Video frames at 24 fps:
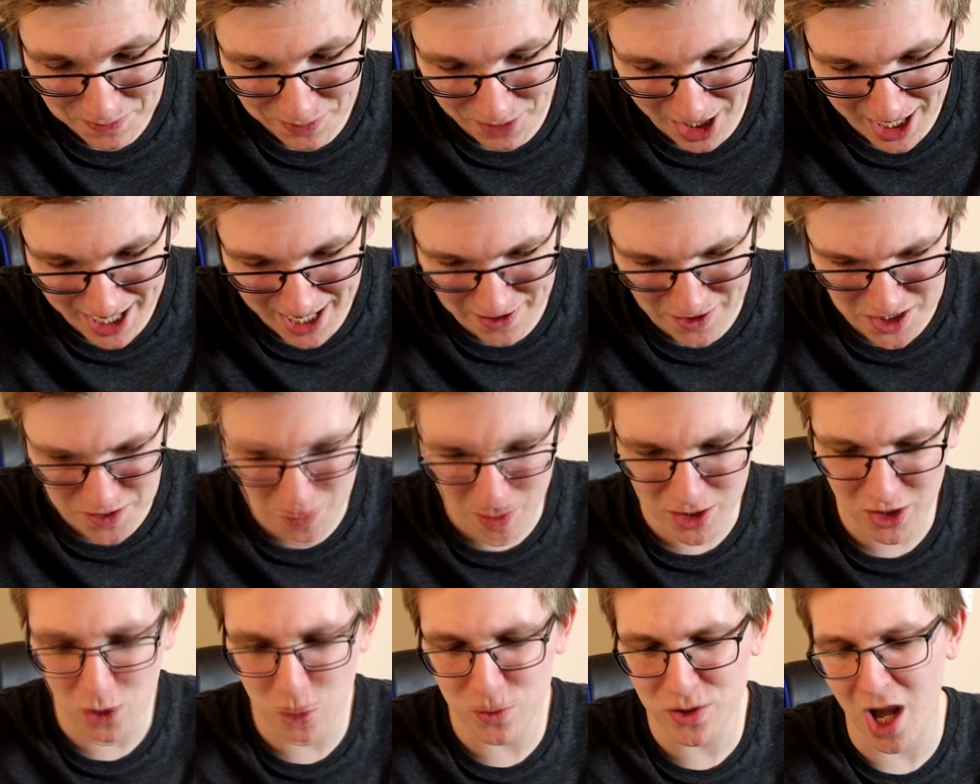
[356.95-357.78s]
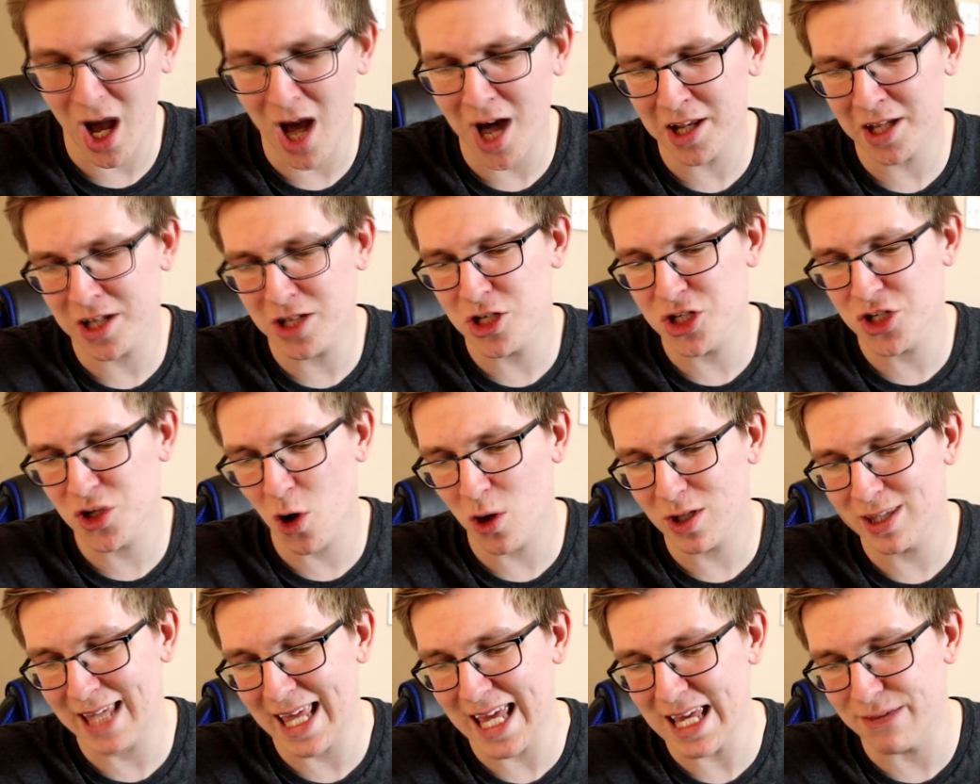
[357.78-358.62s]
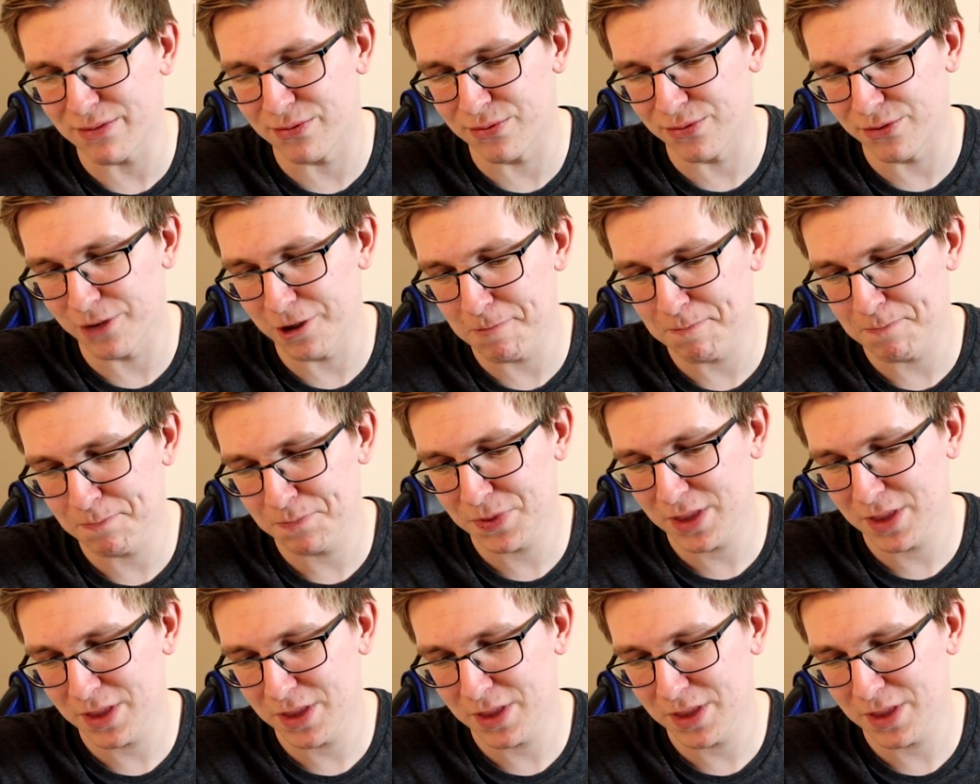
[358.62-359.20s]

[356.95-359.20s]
But there's one called Arkansas Dave.